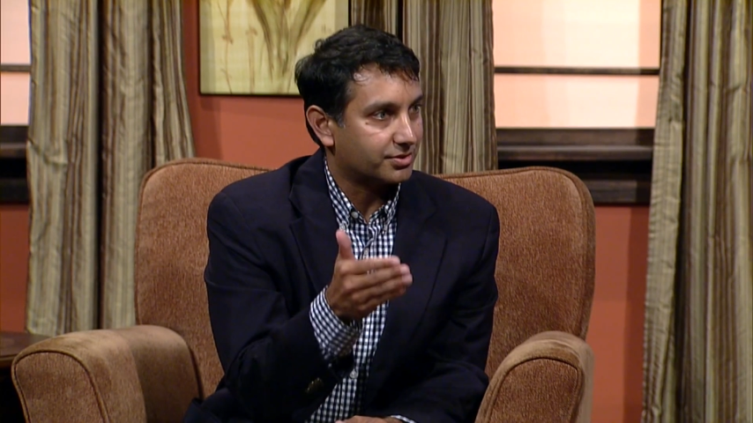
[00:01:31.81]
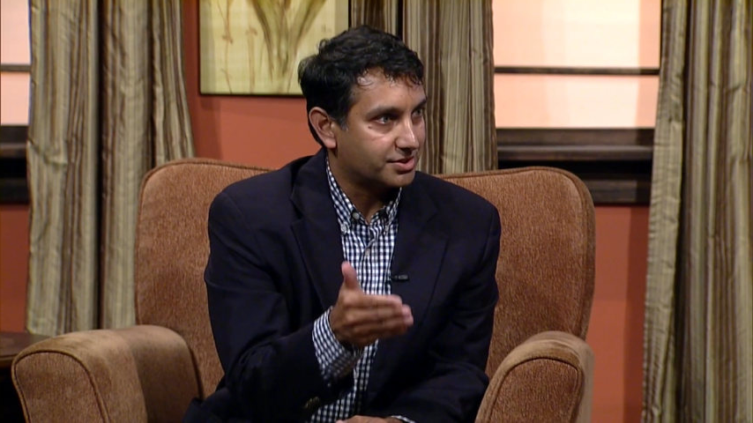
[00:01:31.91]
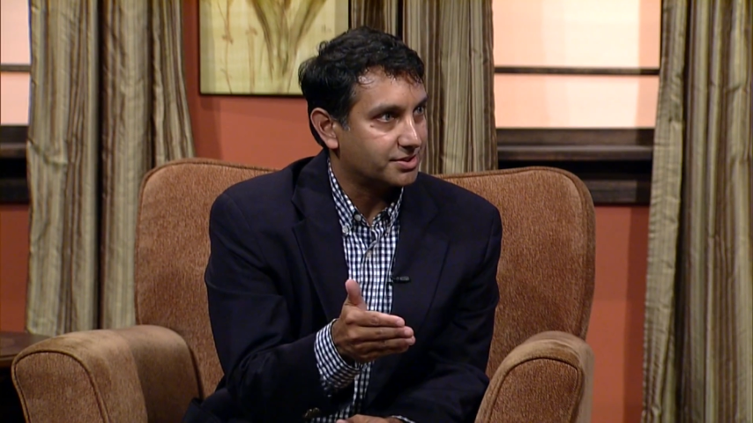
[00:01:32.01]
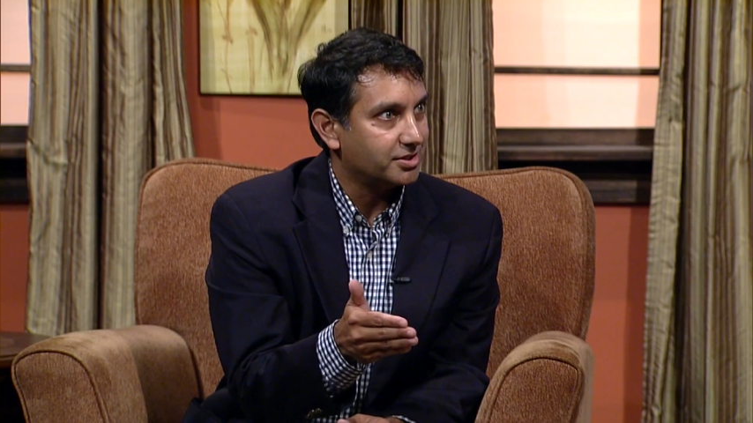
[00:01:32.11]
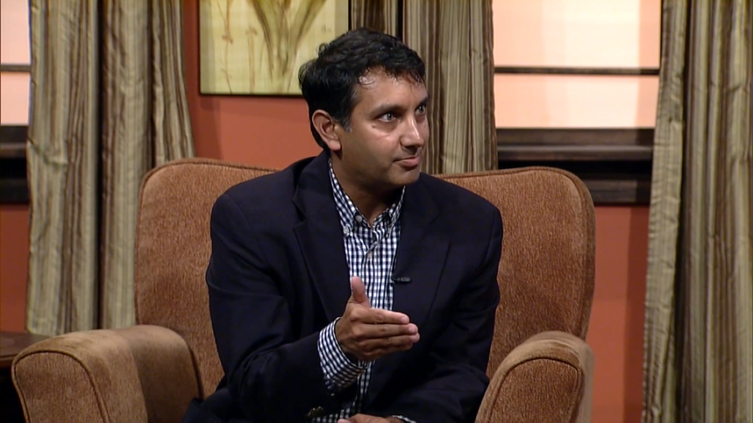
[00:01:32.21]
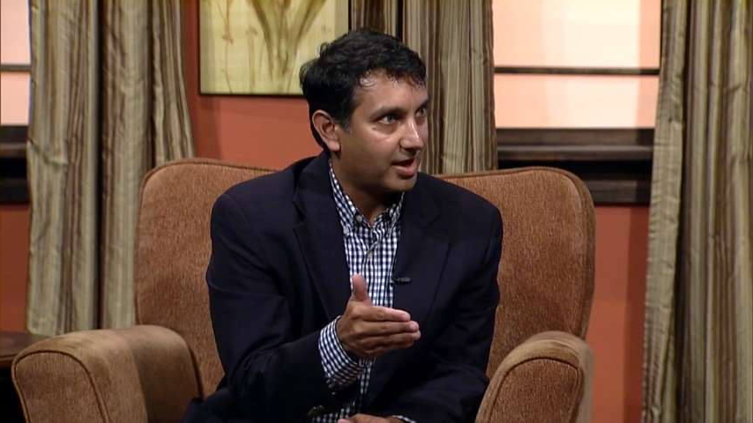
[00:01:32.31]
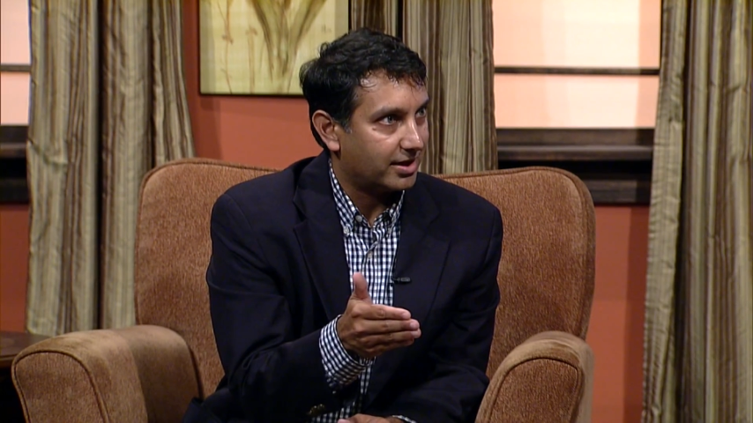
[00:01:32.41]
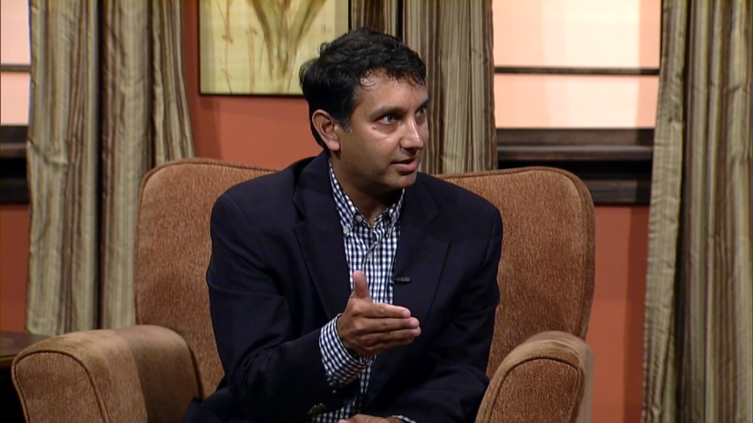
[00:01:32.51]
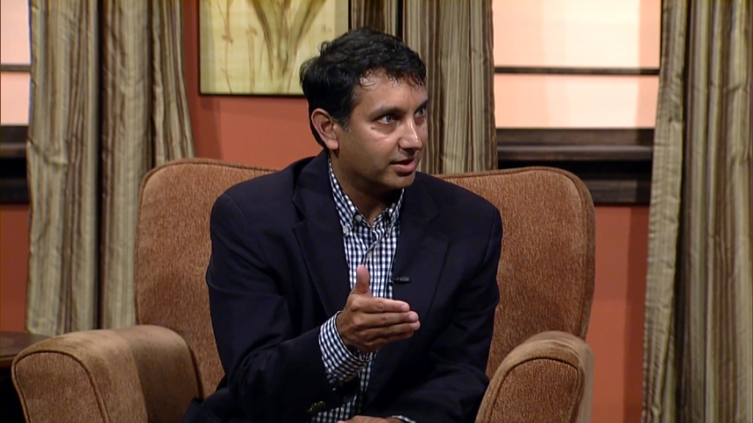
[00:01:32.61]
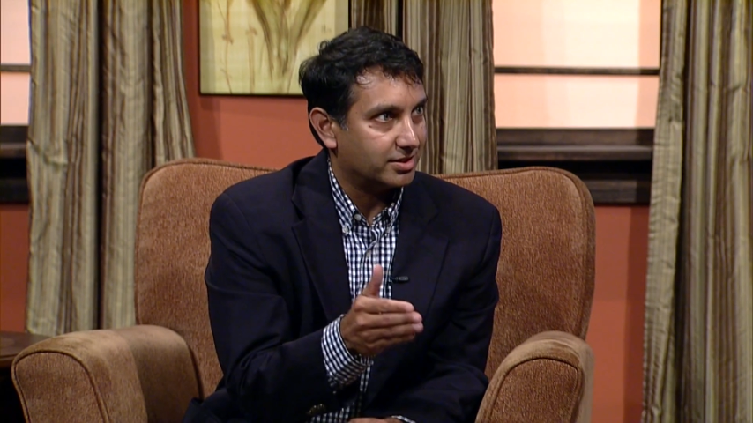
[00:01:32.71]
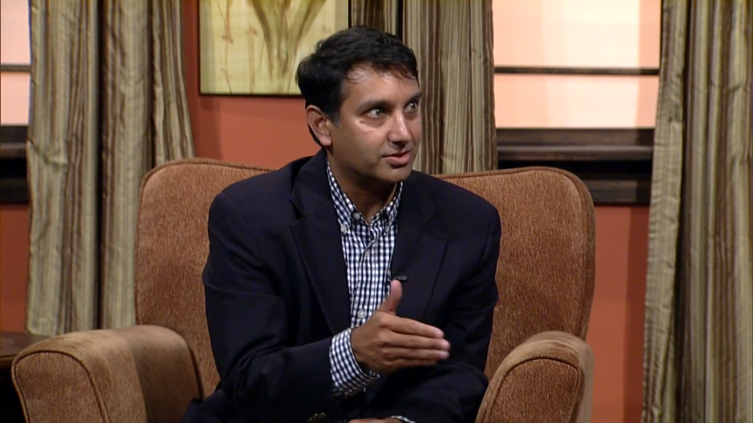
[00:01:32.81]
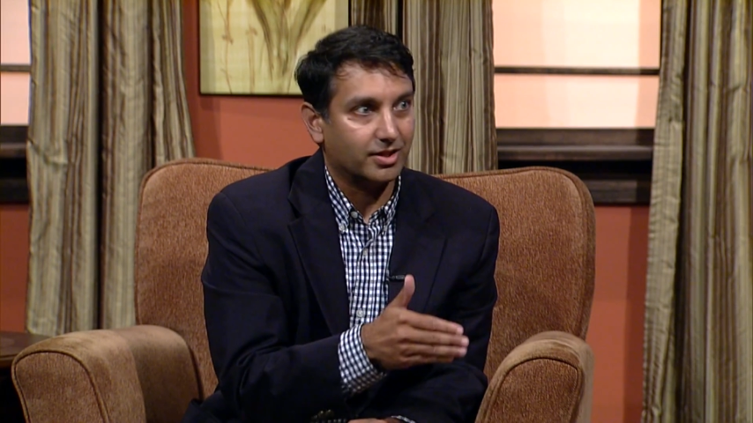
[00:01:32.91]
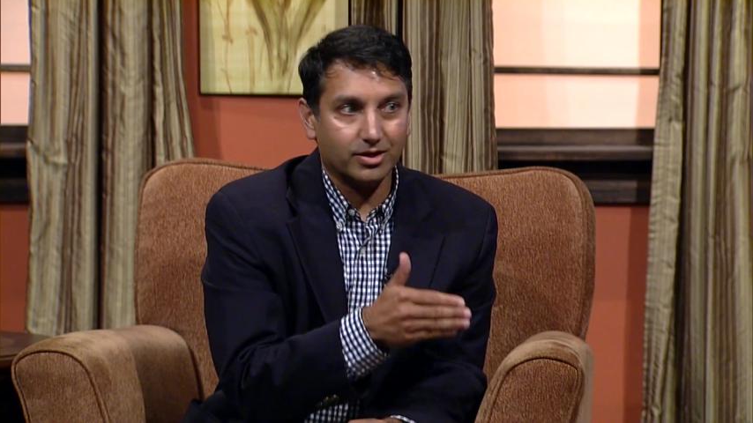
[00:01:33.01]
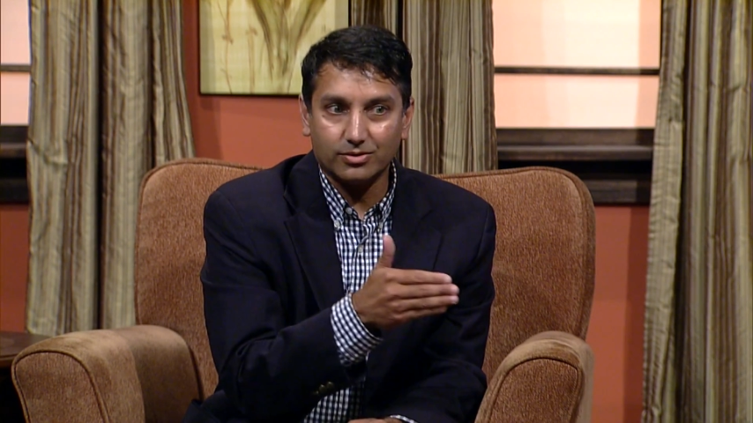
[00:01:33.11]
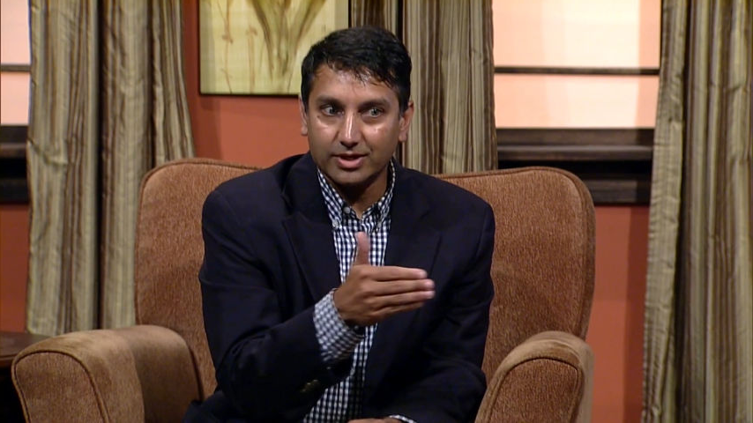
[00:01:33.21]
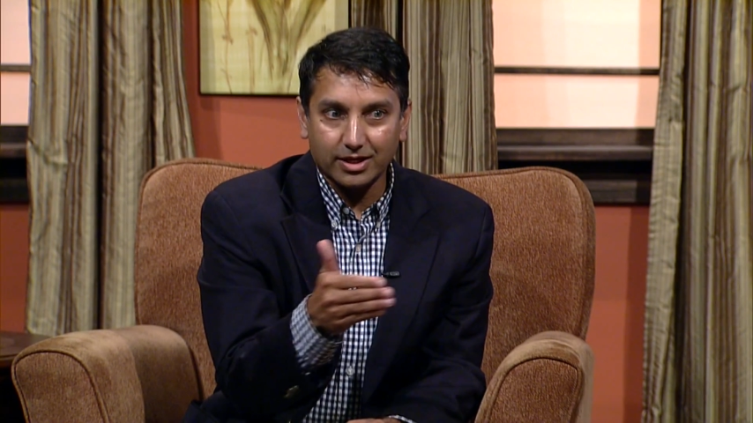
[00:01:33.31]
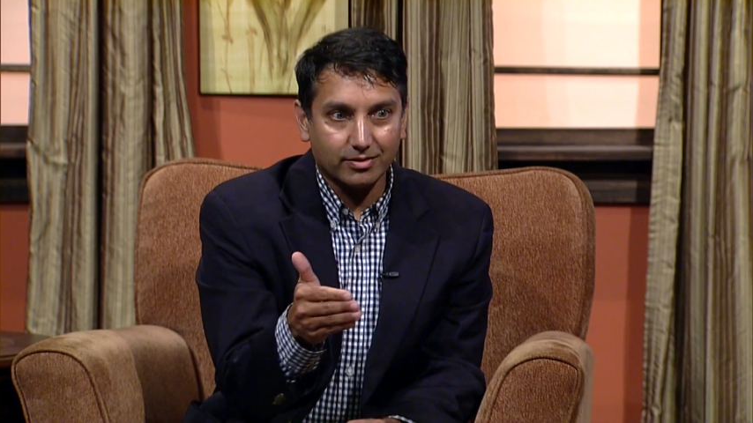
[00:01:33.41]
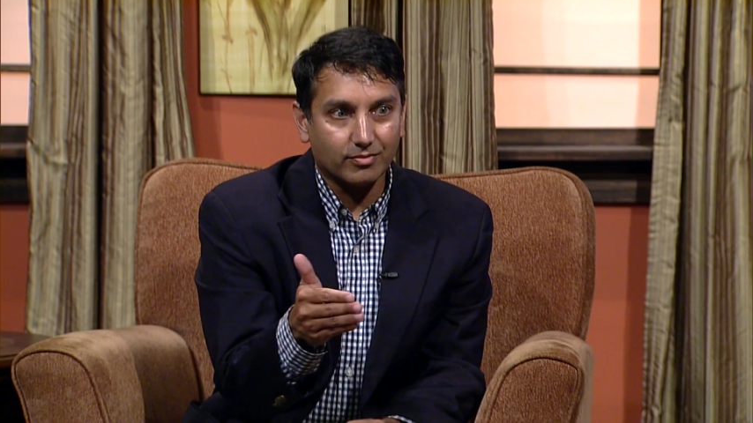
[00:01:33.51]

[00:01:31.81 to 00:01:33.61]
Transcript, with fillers: sleep at night. So they don't get